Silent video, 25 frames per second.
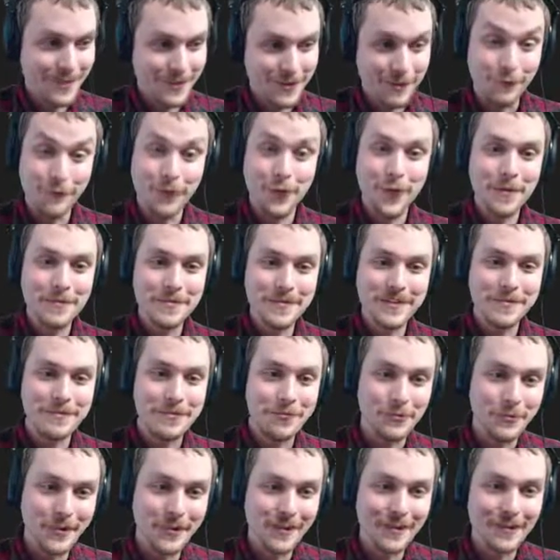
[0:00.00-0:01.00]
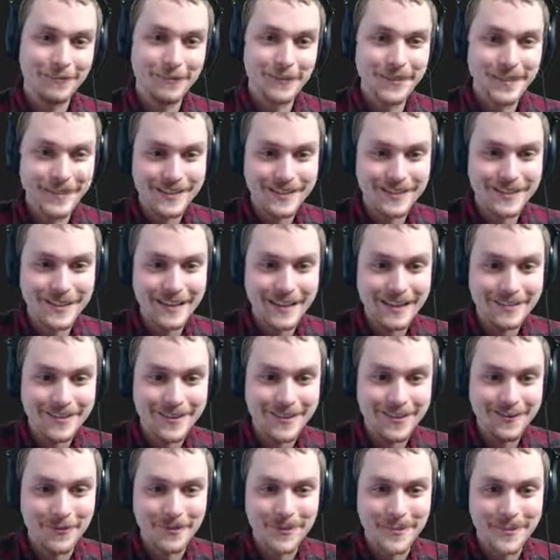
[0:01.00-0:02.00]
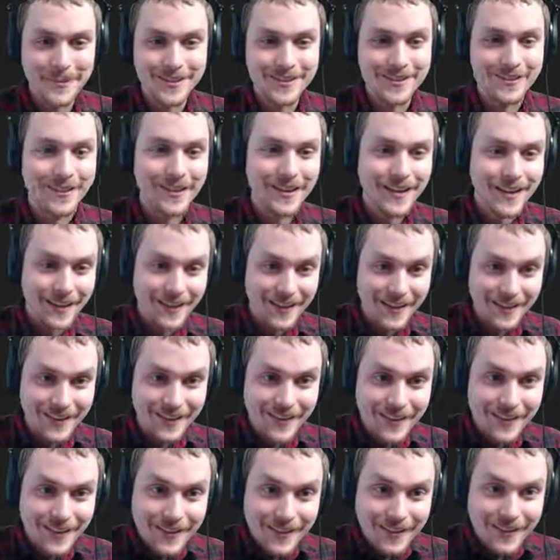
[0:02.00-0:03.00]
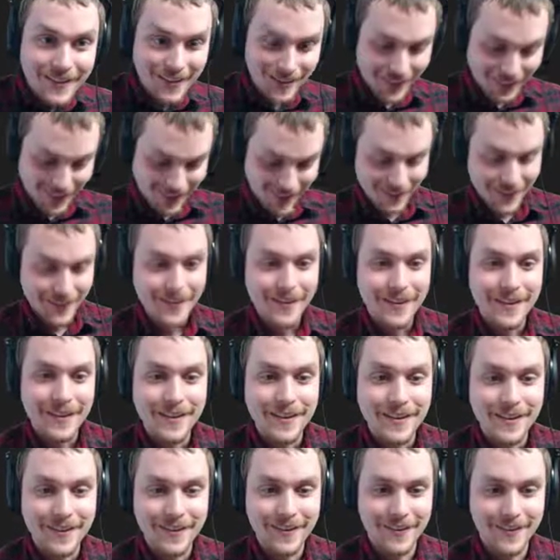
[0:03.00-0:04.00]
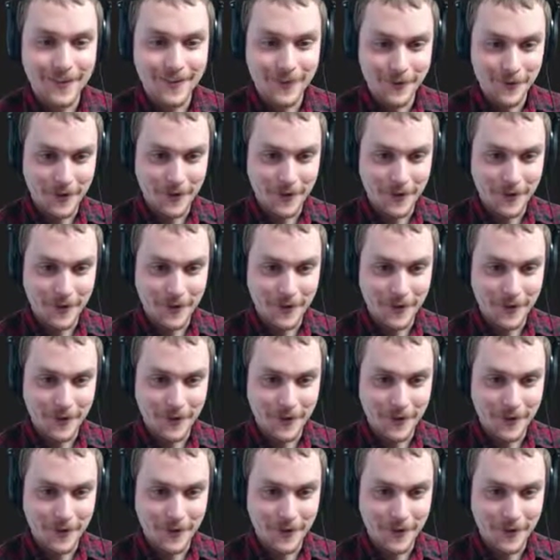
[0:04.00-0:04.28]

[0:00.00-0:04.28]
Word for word: the form didn't work because I gave it the wrong URI. Okay,